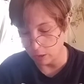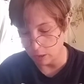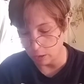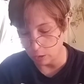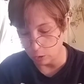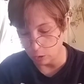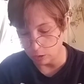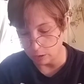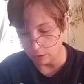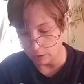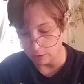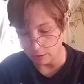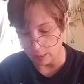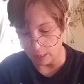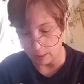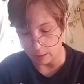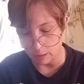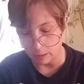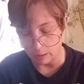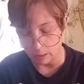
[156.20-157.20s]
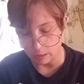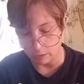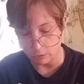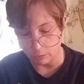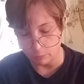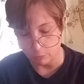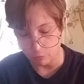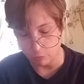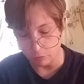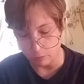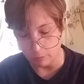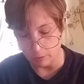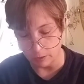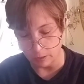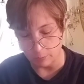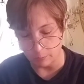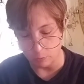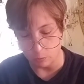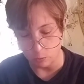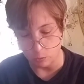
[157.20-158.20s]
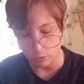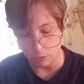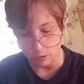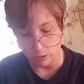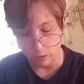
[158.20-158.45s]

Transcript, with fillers: he looked exactly like some shriveled up old